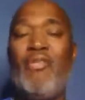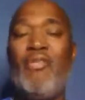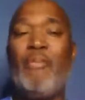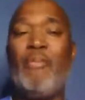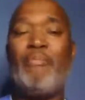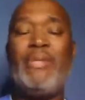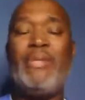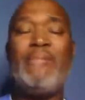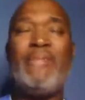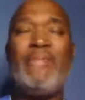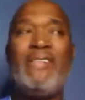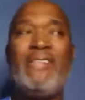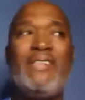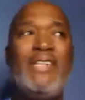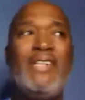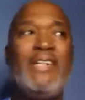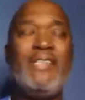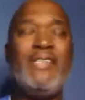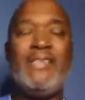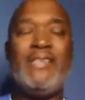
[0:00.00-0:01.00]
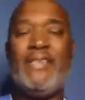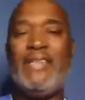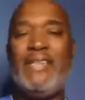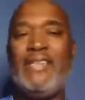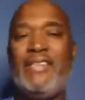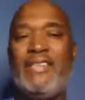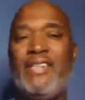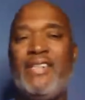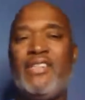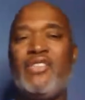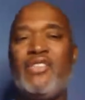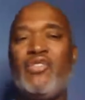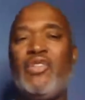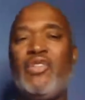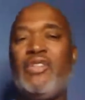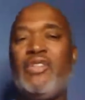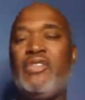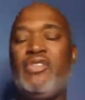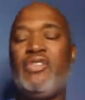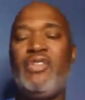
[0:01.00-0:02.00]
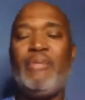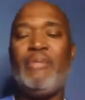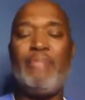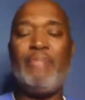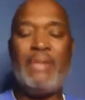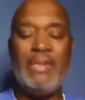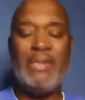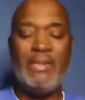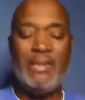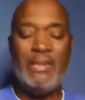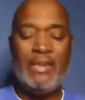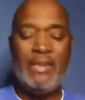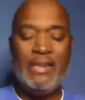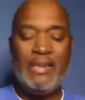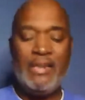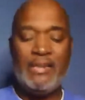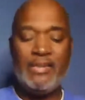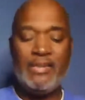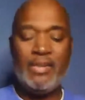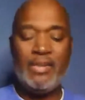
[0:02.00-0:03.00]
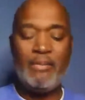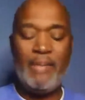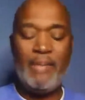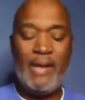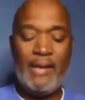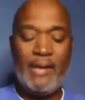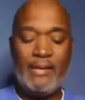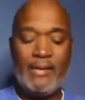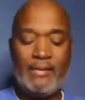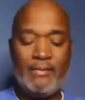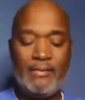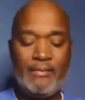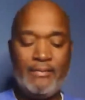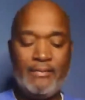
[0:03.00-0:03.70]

would beat my chest saying Donald Trump should beat Joe Biden.